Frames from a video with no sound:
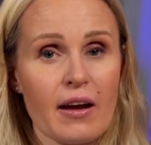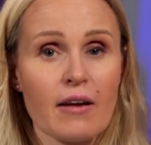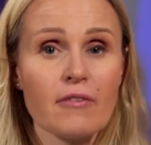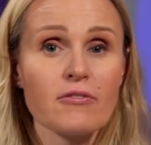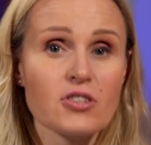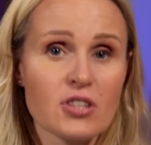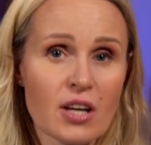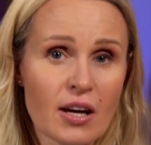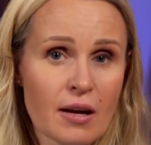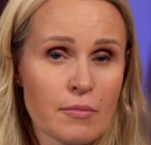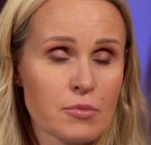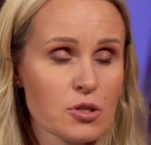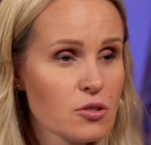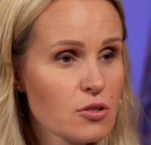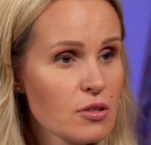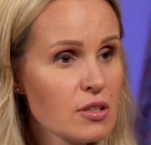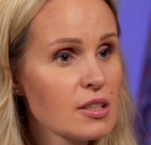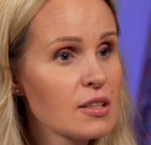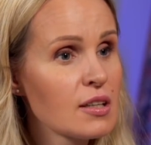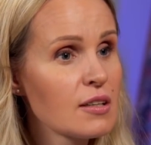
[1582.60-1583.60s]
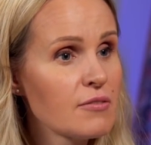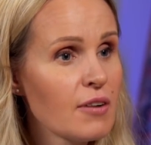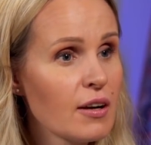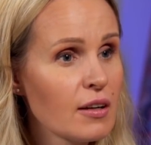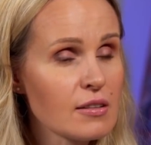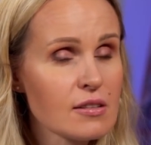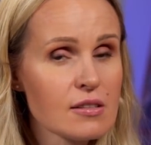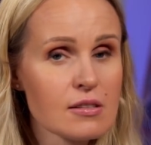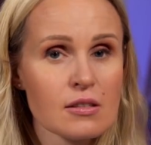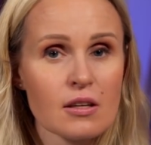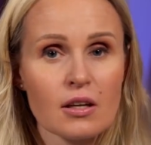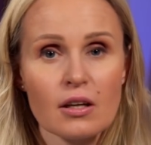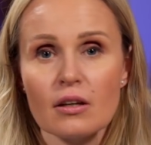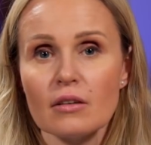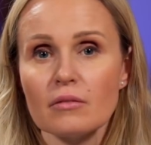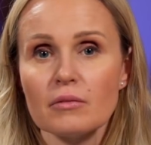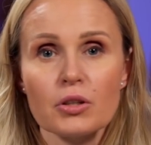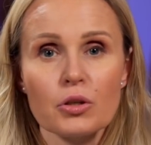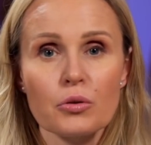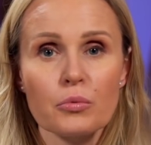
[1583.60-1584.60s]
have time to do it in advance,
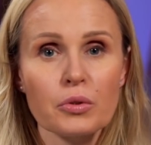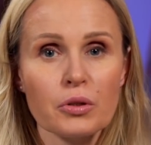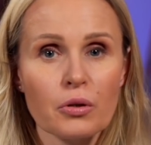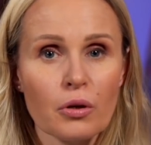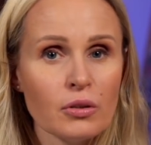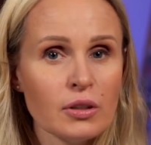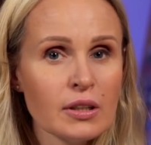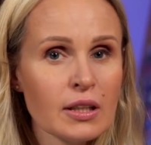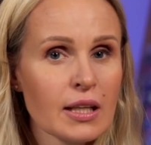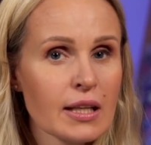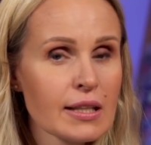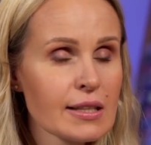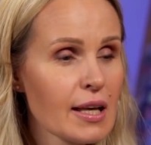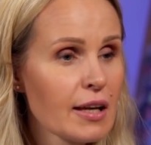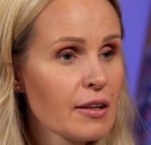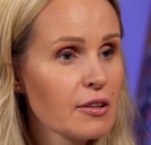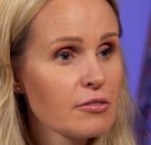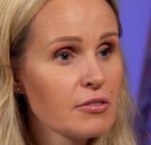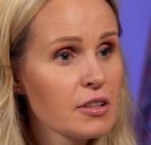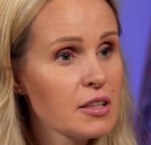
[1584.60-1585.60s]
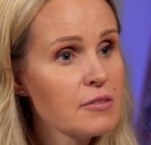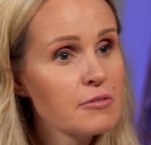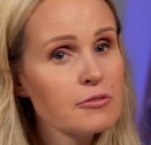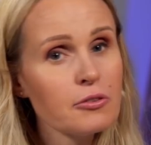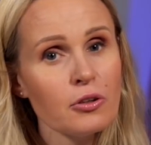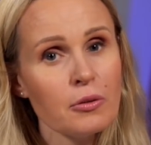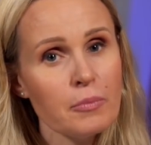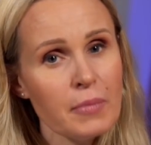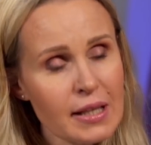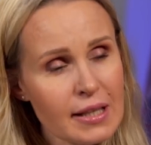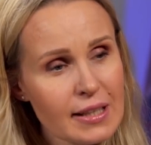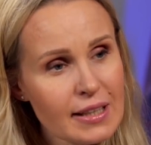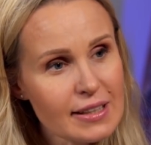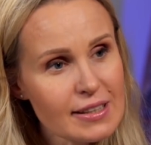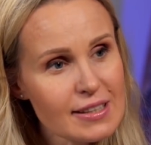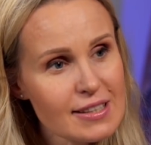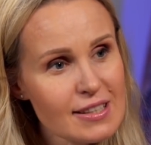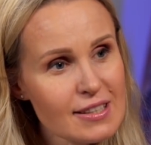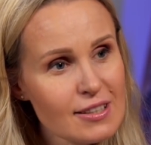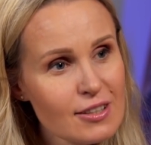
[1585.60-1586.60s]
you would only need like 3-4
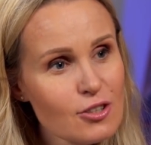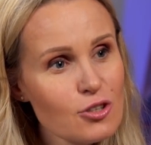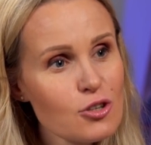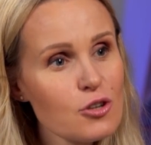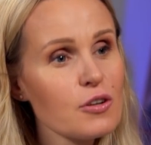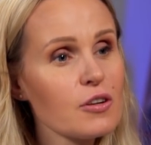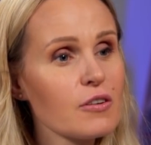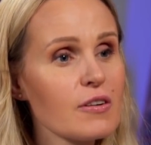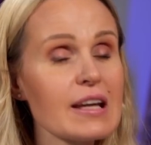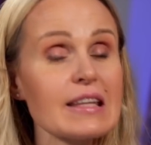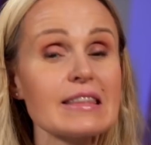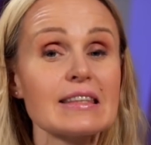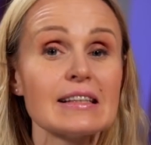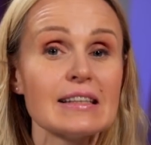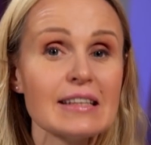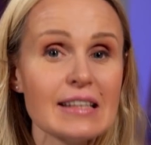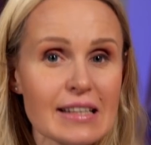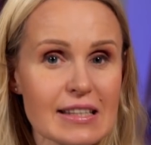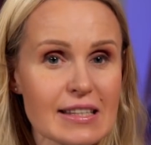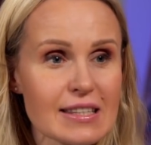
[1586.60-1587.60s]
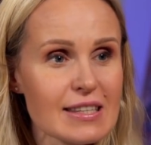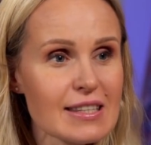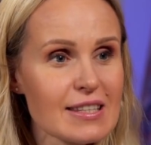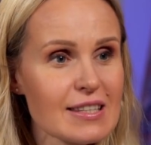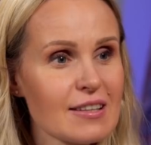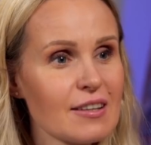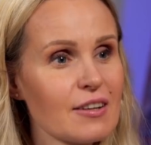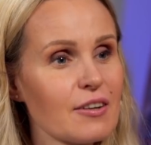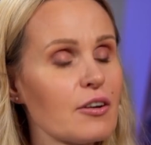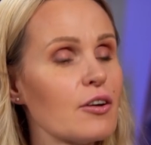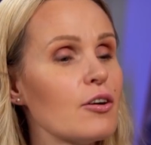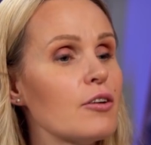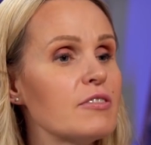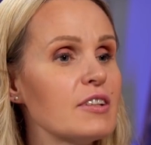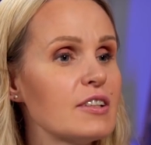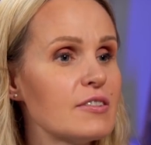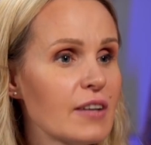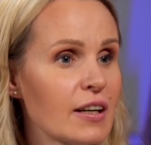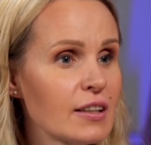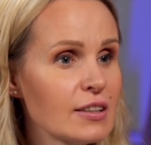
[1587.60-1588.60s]
minutes to create the list of
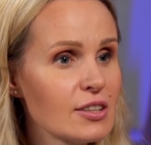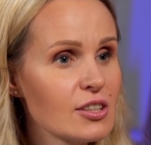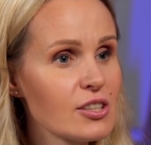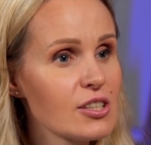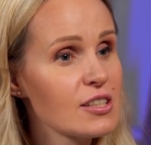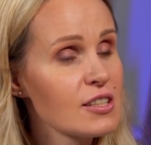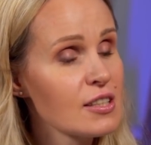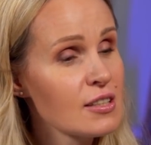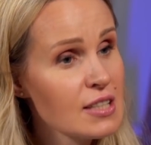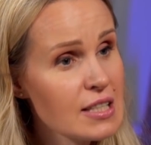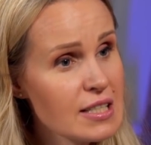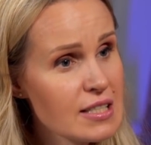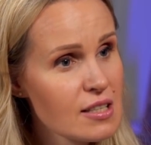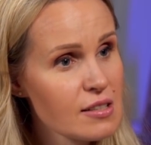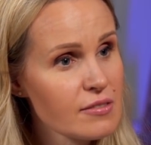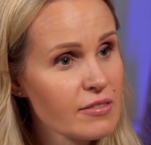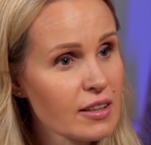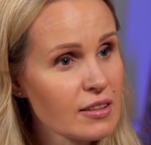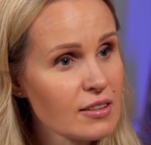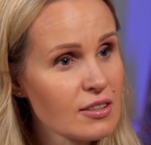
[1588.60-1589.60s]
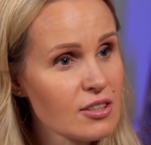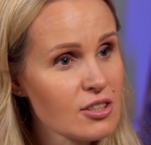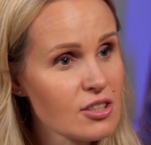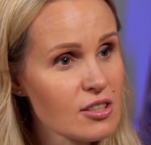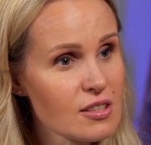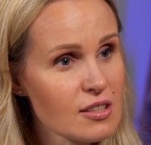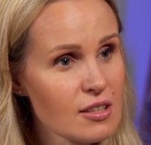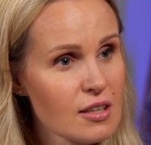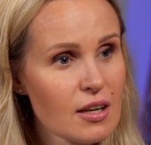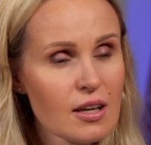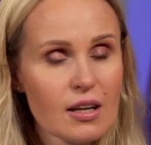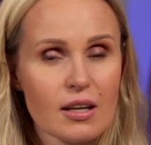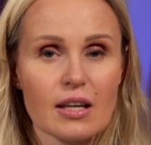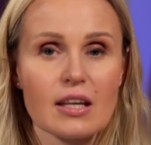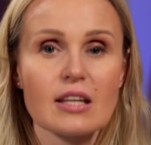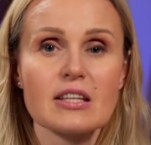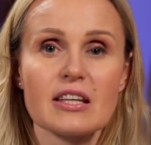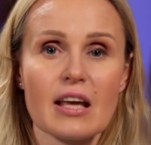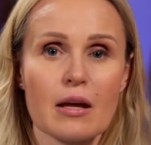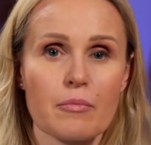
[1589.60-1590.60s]
advantages and disadvantages.
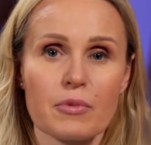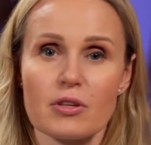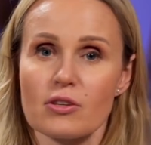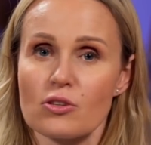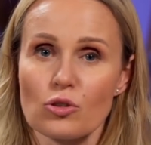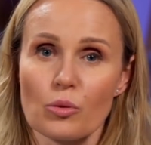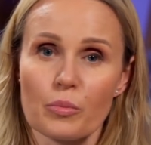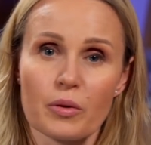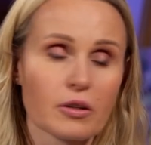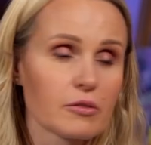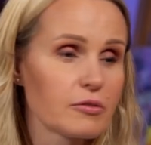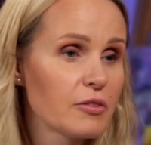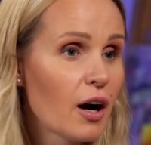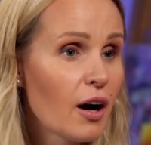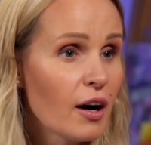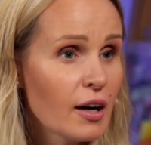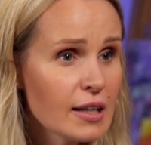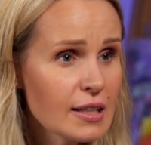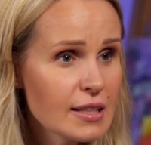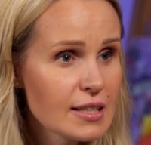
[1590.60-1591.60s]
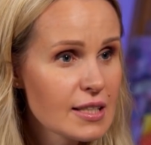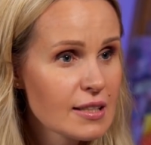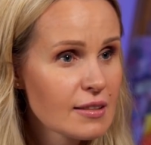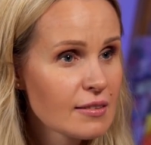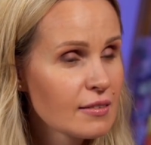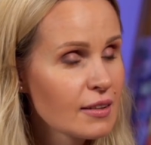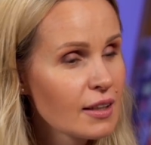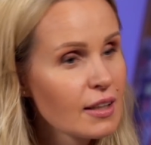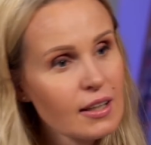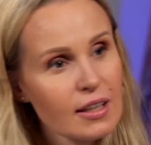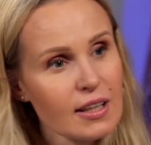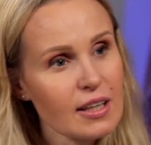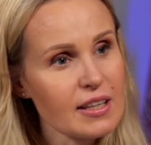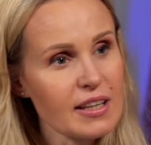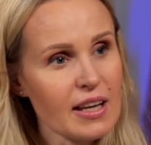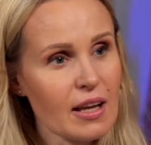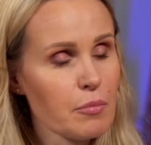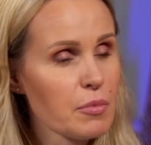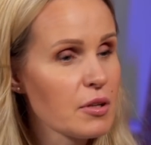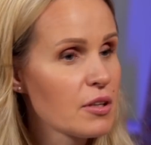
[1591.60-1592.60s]
It can be the topic of art.
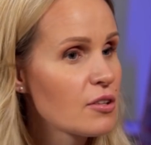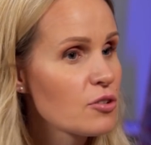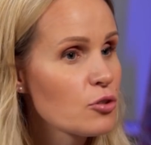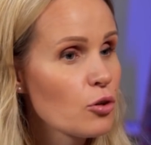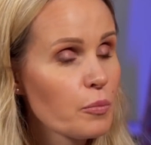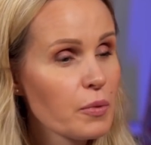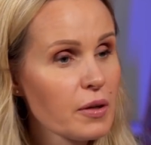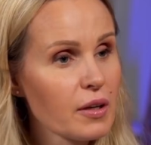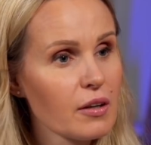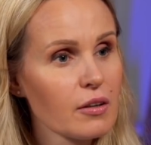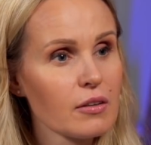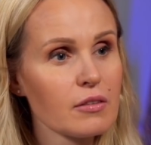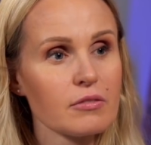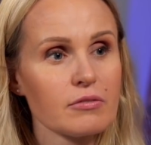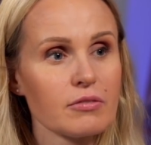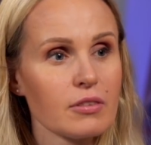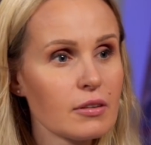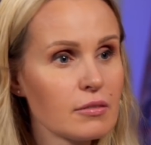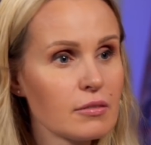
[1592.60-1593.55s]
It can be the topic of